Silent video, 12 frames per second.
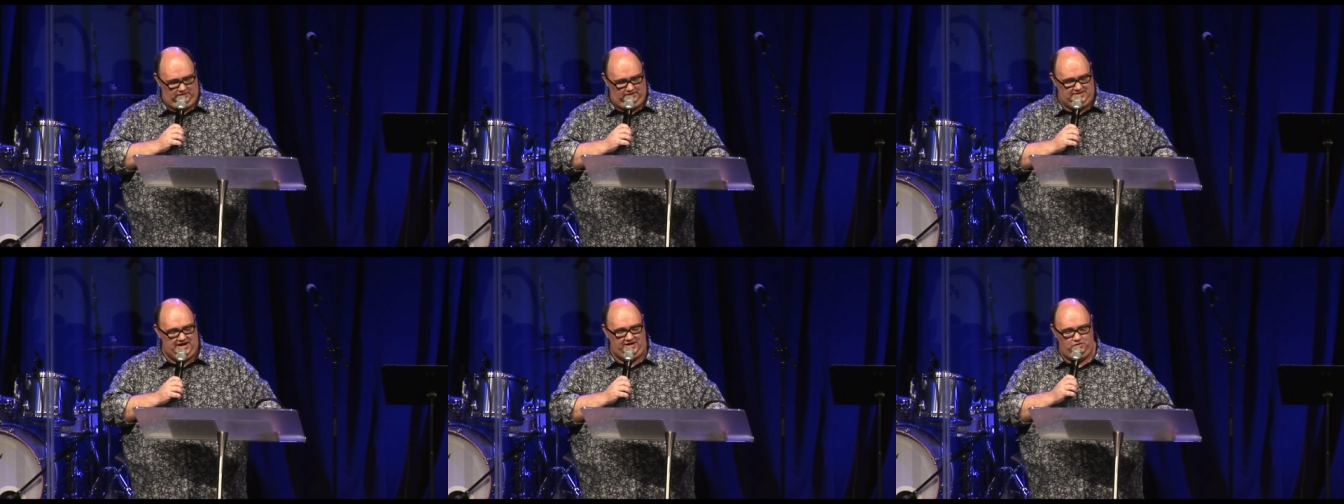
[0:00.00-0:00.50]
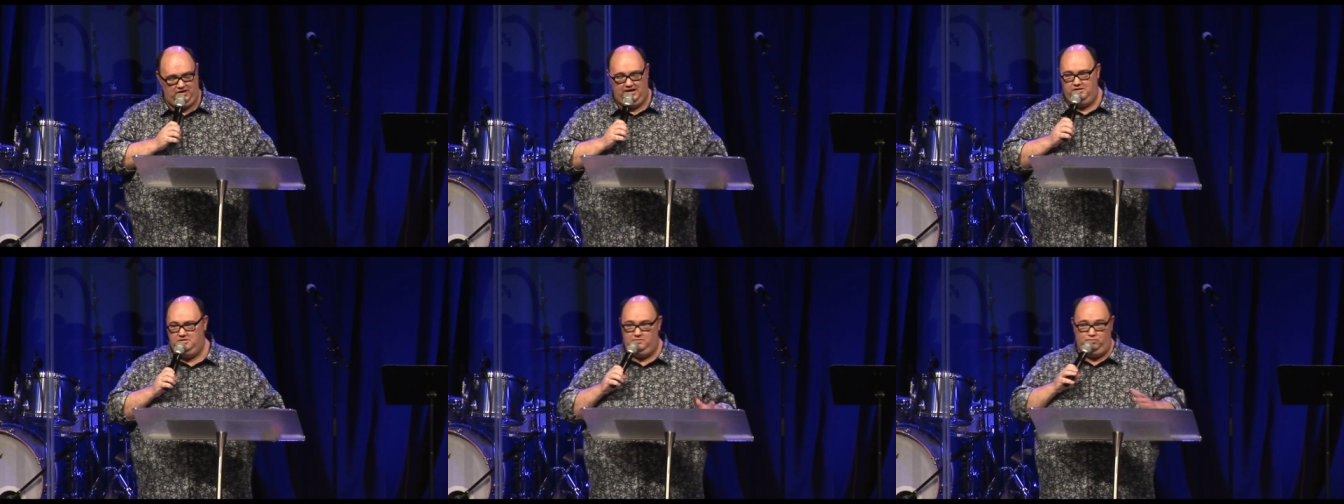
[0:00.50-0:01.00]
Daniel
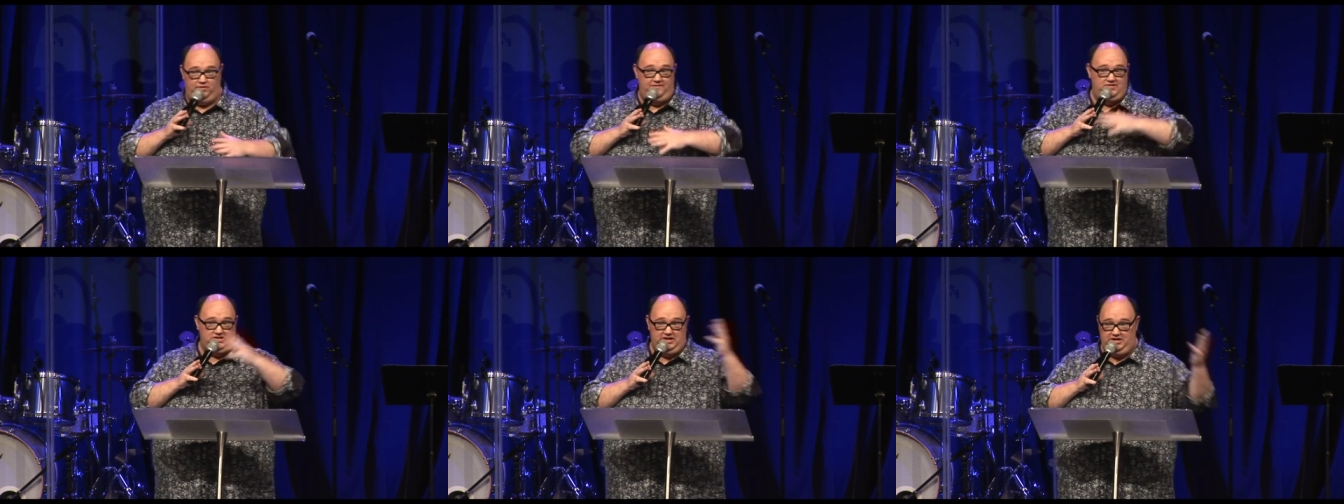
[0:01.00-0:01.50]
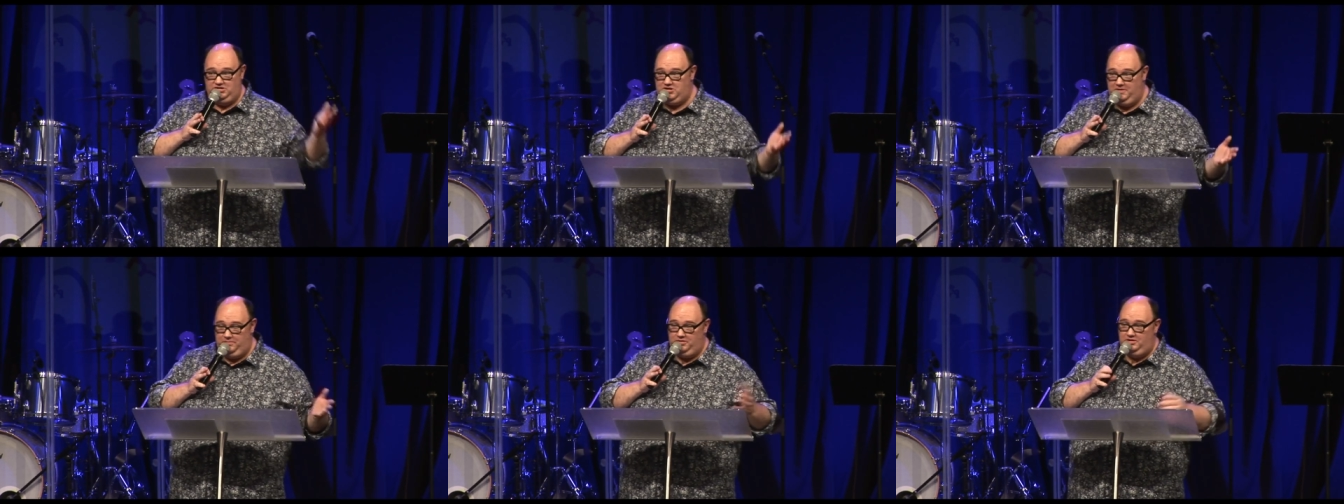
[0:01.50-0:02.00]
had previously
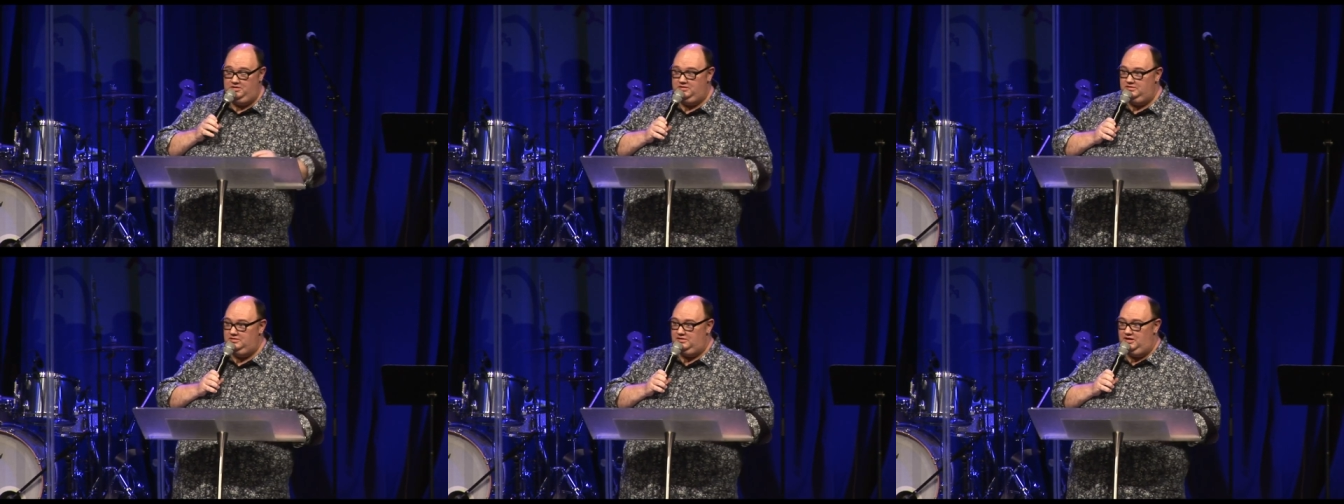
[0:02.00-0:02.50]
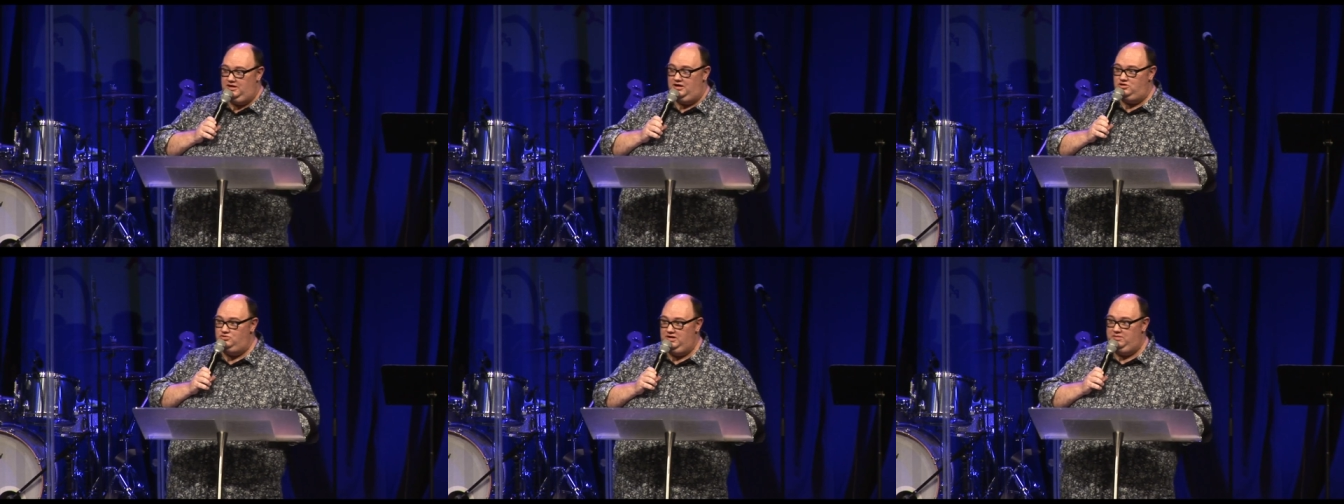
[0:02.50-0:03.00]
interpreted a, a
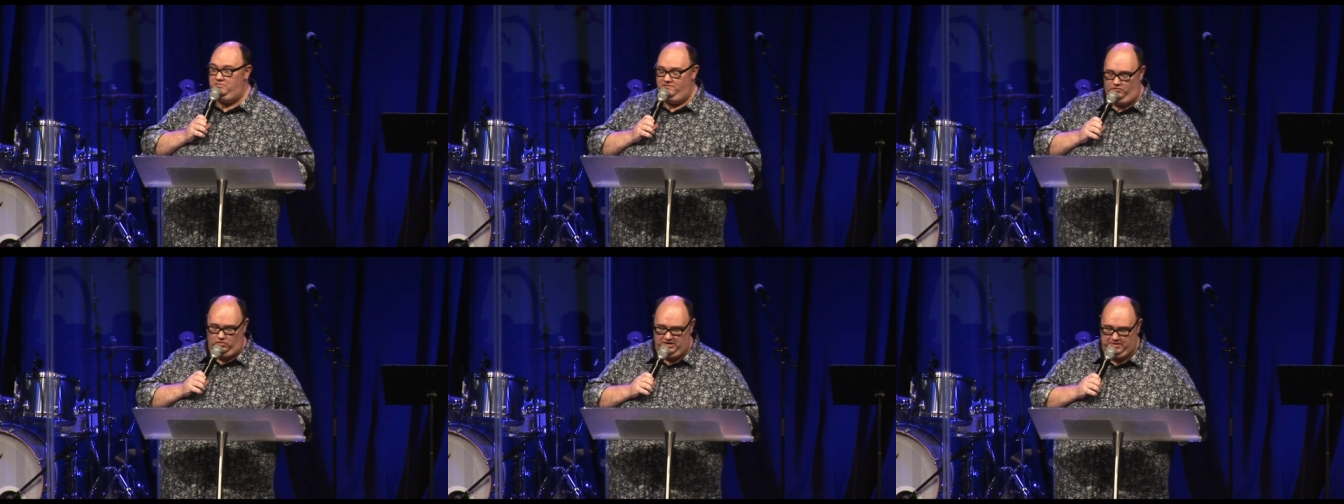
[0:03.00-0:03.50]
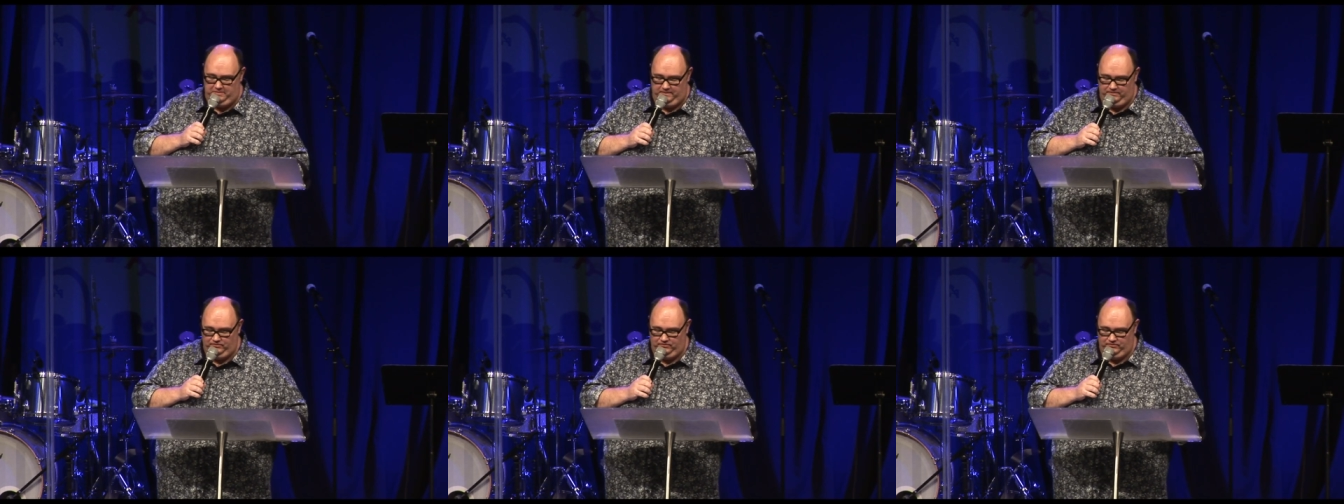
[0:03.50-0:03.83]
dream for him.